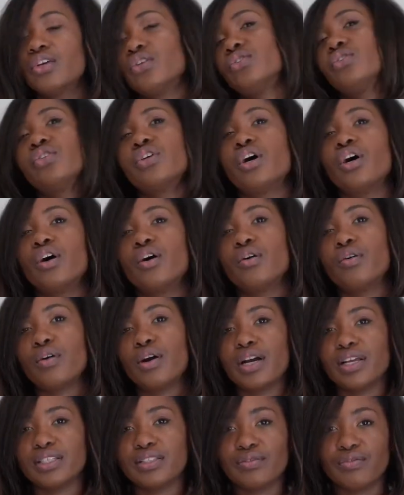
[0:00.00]
So
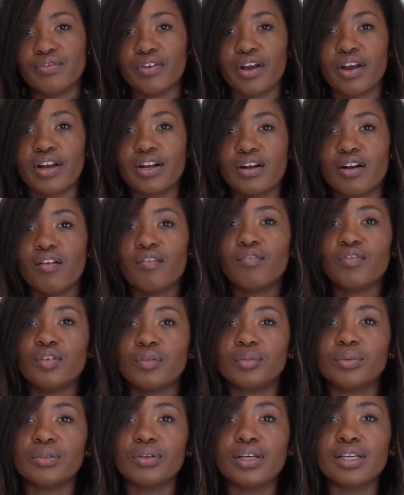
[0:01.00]
it's very
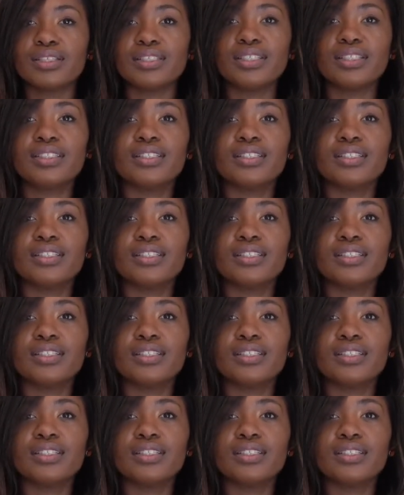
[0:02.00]
comfortable as it